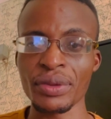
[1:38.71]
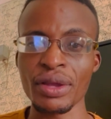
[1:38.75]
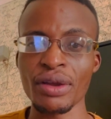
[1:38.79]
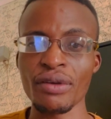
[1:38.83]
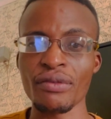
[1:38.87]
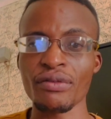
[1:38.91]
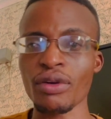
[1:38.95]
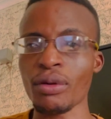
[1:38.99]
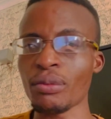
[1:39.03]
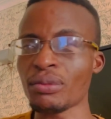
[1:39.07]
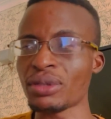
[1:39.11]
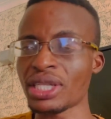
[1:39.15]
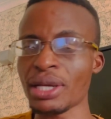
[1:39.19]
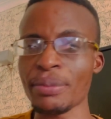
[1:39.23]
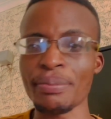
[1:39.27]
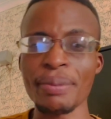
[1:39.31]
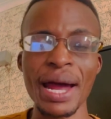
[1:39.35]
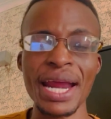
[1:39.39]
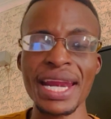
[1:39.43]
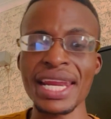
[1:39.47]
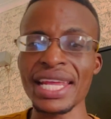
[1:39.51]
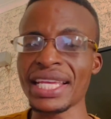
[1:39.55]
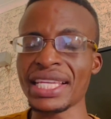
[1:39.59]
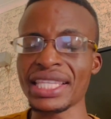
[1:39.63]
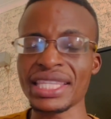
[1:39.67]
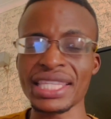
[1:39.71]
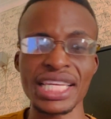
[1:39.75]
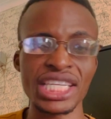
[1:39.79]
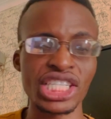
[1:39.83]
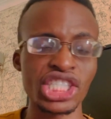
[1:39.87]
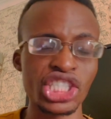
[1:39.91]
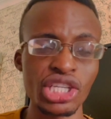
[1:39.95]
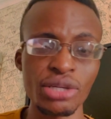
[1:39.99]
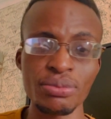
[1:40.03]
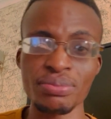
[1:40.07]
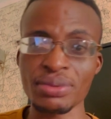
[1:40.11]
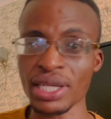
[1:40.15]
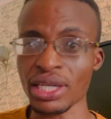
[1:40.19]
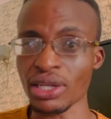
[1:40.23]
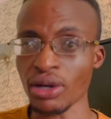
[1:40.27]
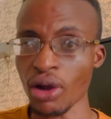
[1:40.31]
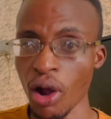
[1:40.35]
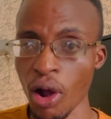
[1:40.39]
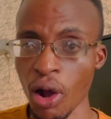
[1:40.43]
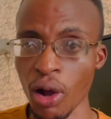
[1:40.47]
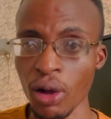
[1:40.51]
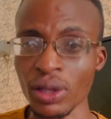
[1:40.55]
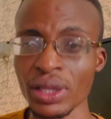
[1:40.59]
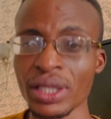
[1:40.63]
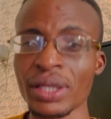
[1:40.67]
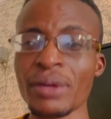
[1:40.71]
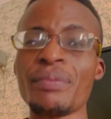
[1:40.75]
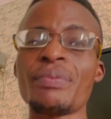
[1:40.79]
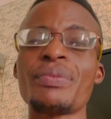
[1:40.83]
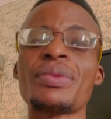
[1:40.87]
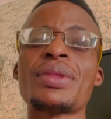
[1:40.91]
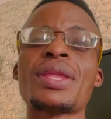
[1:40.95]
from shepherding the sheep and all,